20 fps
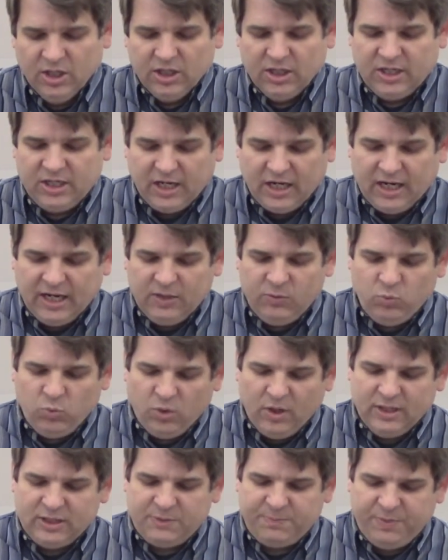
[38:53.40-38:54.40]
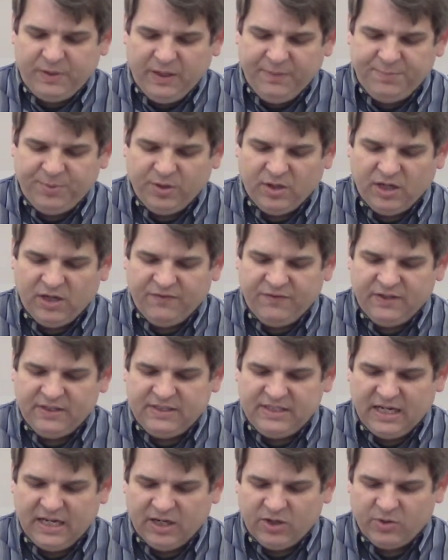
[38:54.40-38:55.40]
God wants people of
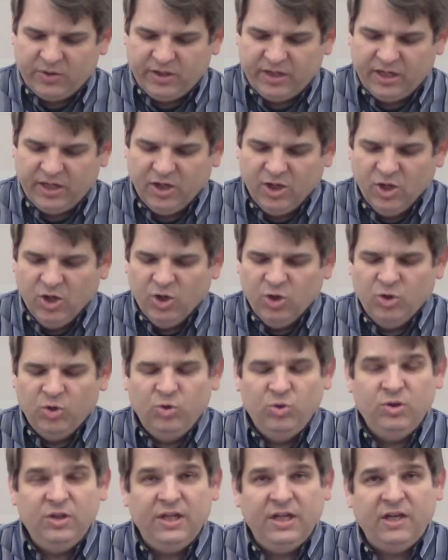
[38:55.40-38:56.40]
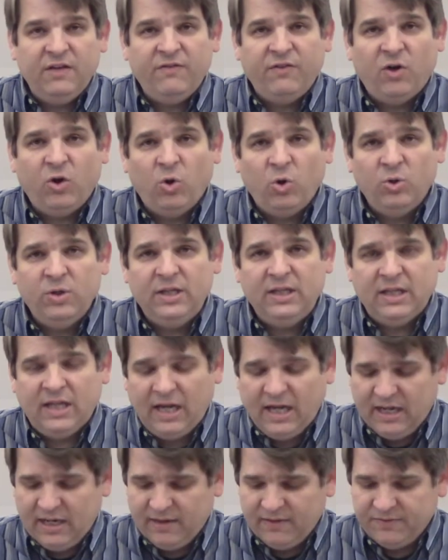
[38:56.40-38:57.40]
integrity who live holy
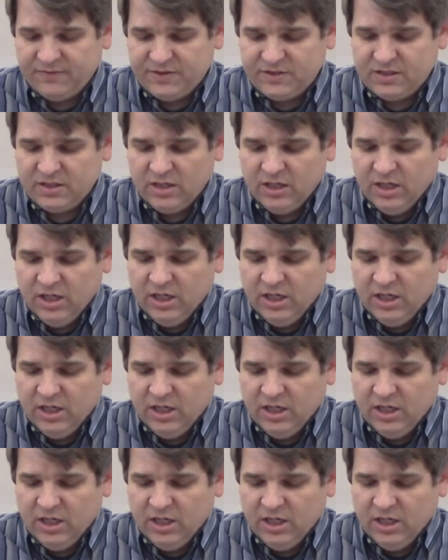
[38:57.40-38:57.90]
lives.